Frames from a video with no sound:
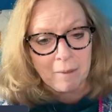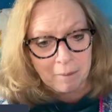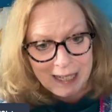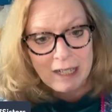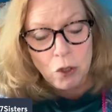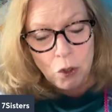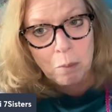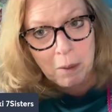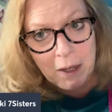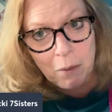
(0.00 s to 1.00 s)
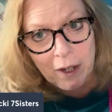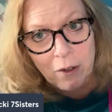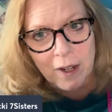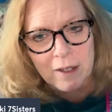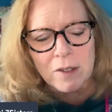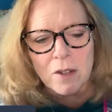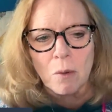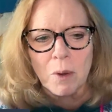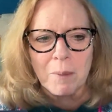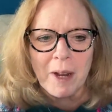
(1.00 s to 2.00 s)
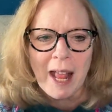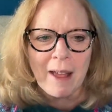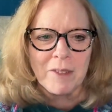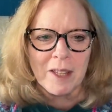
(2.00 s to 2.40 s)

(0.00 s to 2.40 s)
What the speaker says: needs to be rigorous. So we would have